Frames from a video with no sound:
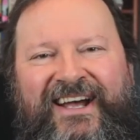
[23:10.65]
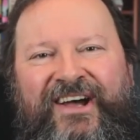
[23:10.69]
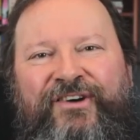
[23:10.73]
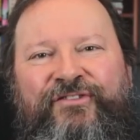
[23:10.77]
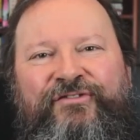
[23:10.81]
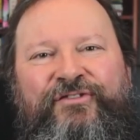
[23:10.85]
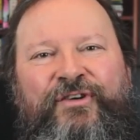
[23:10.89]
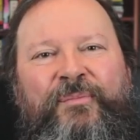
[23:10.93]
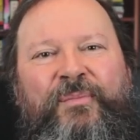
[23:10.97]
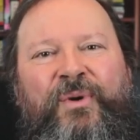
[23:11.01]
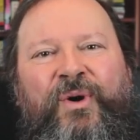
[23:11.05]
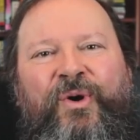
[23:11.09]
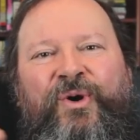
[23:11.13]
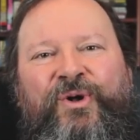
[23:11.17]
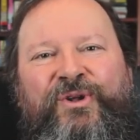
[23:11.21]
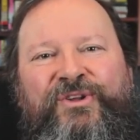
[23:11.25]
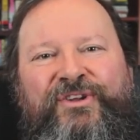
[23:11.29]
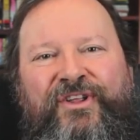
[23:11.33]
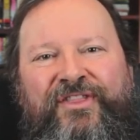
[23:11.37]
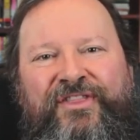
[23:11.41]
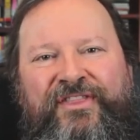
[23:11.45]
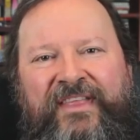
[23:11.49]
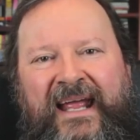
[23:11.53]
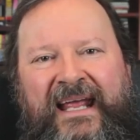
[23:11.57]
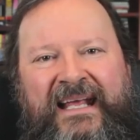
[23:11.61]
from all
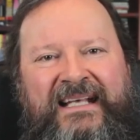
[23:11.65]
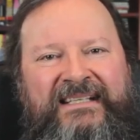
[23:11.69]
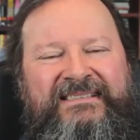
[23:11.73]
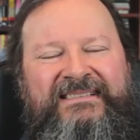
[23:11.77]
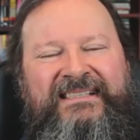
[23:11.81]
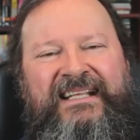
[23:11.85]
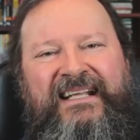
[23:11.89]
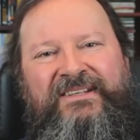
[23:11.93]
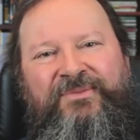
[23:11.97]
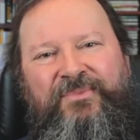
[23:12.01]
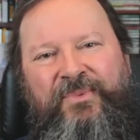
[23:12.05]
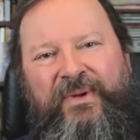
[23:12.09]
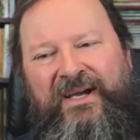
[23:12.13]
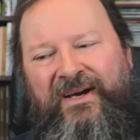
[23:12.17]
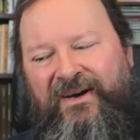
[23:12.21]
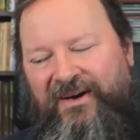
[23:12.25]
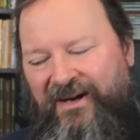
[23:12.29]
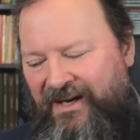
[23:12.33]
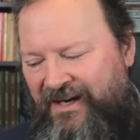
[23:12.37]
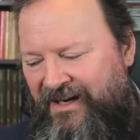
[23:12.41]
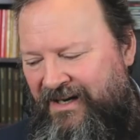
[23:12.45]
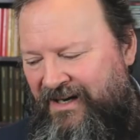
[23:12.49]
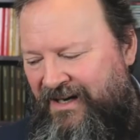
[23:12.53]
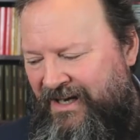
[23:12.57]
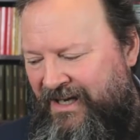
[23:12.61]
the things that we
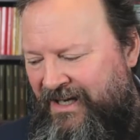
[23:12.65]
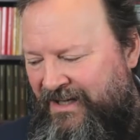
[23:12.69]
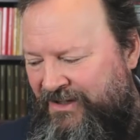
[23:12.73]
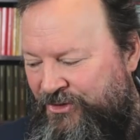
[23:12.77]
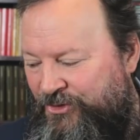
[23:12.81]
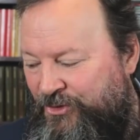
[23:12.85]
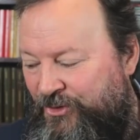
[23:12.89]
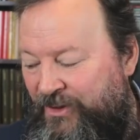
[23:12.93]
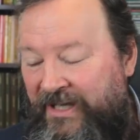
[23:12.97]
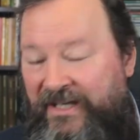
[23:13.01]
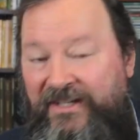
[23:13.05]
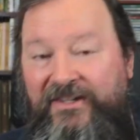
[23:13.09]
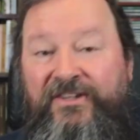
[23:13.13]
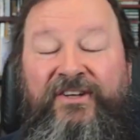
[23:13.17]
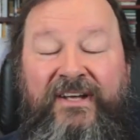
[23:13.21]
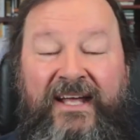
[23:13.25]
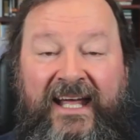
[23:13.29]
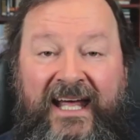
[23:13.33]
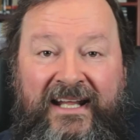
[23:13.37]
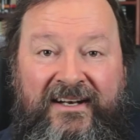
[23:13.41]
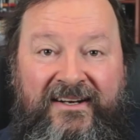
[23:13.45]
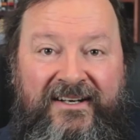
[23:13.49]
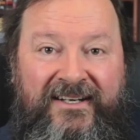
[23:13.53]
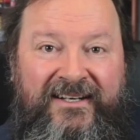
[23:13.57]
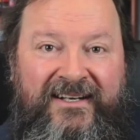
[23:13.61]
are doing
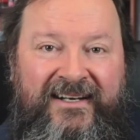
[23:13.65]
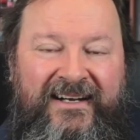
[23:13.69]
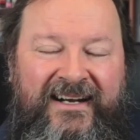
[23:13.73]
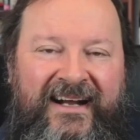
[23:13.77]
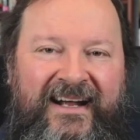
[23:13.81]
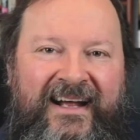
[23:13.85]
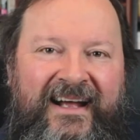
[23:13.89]
together